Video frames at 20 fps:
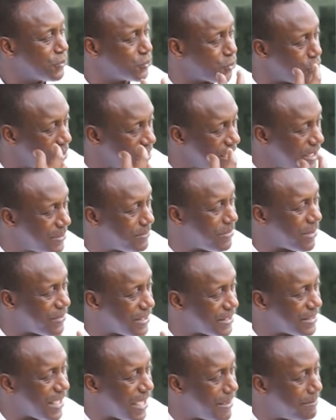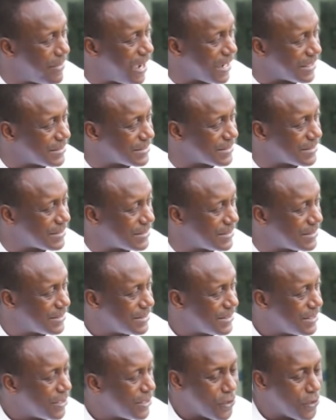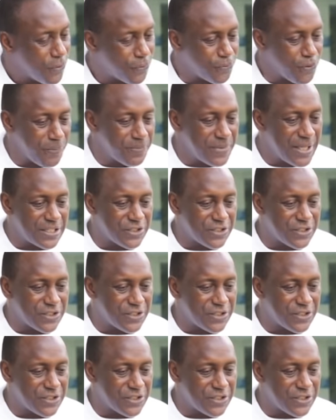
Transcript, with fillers: to liberate their minds from